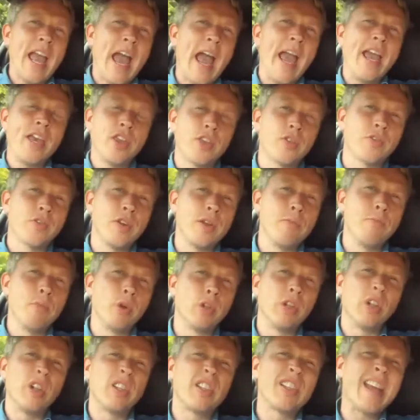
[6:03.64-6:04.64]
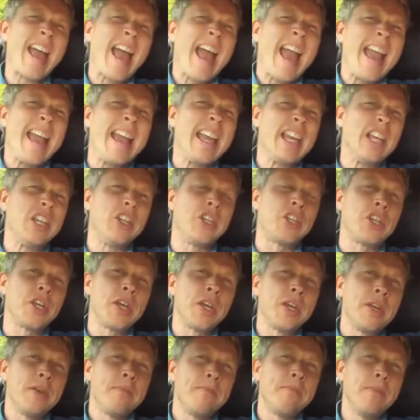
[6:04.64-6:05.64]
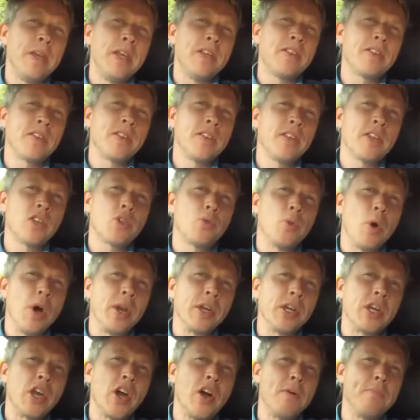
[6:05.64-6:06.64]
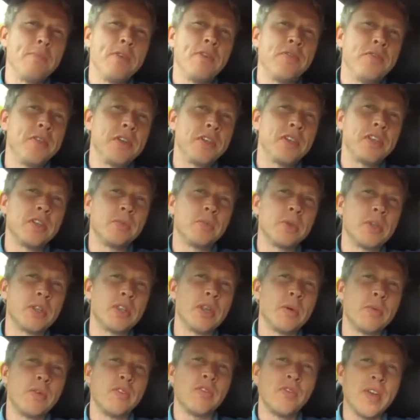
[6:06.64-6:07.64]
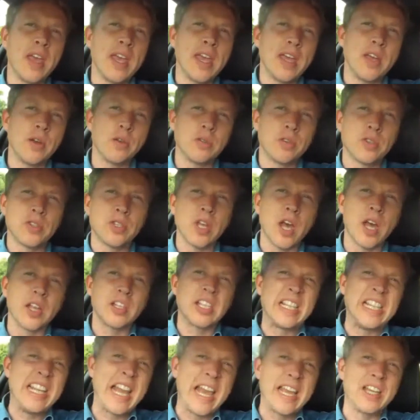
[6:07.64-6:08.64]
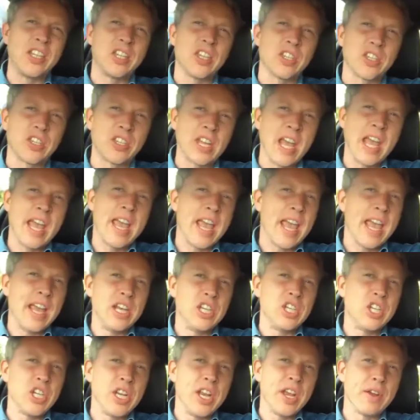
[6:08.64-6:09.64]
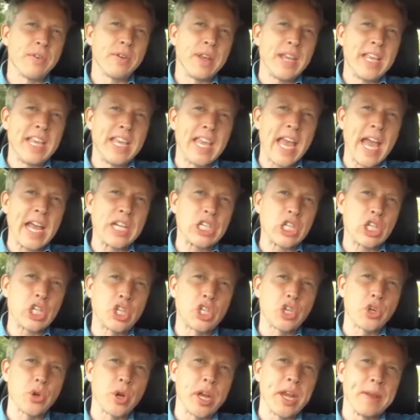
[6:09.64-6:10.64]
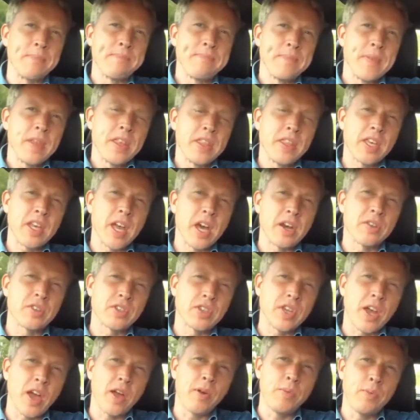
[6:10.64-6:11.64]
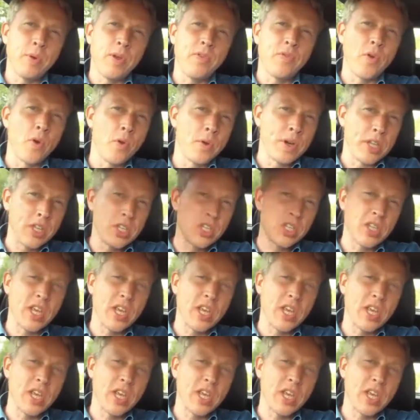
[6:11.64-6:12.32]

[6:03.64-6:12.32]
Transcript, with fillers: the A3 model's age means that this one can't be fitted with some of Ingolstadt's latest engineering gadgetry, the kind of stuff we've already